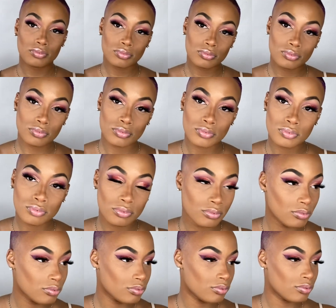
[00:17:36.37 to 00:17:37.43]

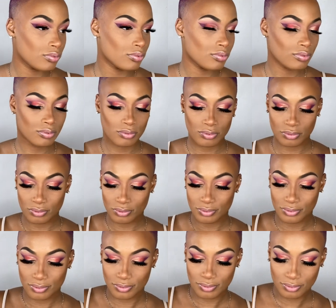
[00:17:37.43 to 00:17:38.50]

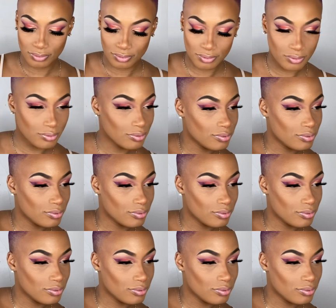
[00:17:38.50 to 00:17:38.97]
Nobody speaks.